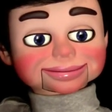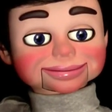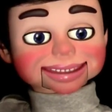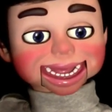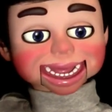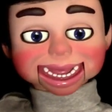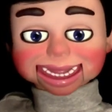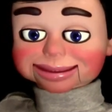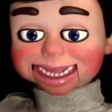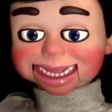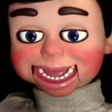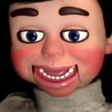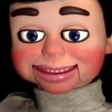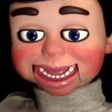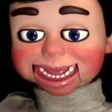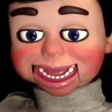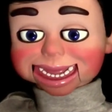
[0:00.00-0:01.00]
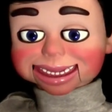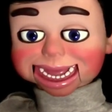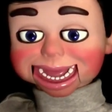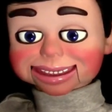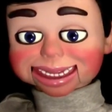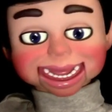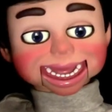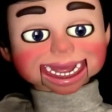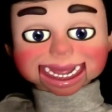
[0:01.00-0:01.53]
and select new for
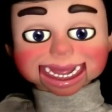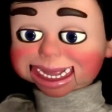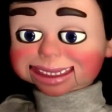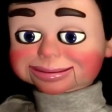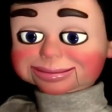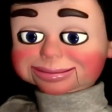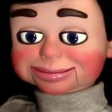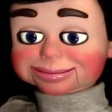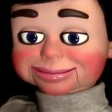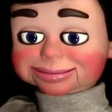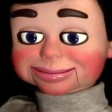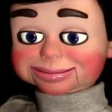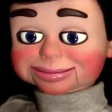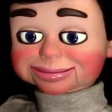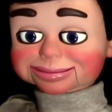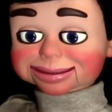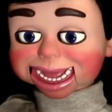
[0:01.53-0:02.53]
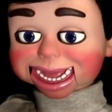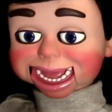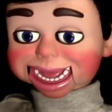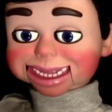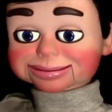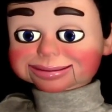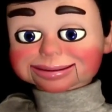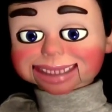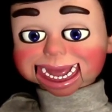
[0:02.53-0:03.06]
document.
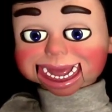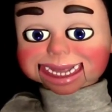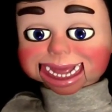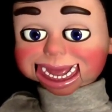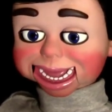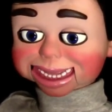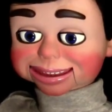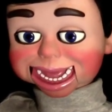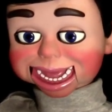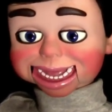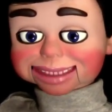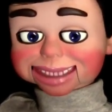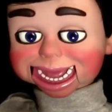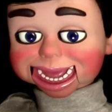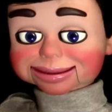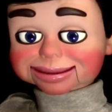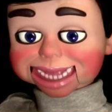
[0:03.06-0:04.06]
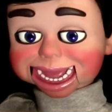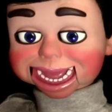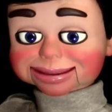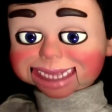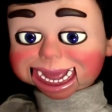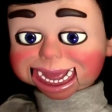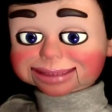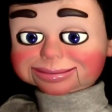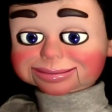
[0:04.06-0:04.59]
And let's see, what can I call this?
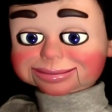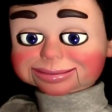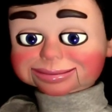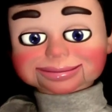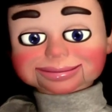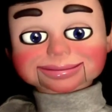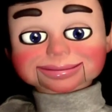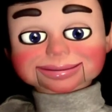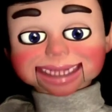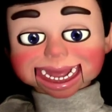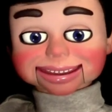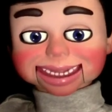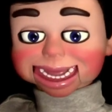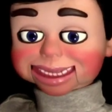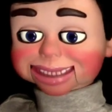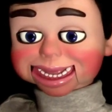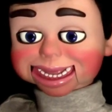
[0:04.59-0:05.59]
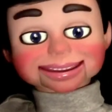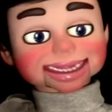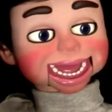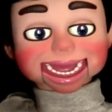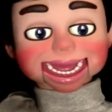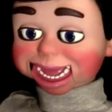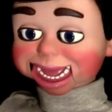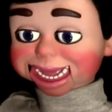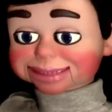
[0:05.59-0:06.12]
How about girl in
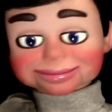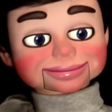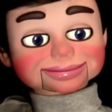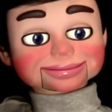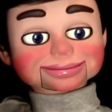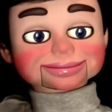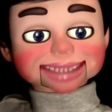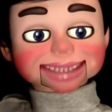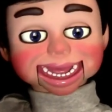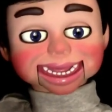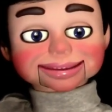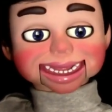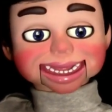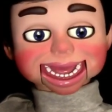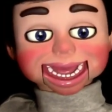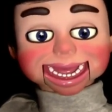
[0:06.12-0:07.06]
bikini? I'm so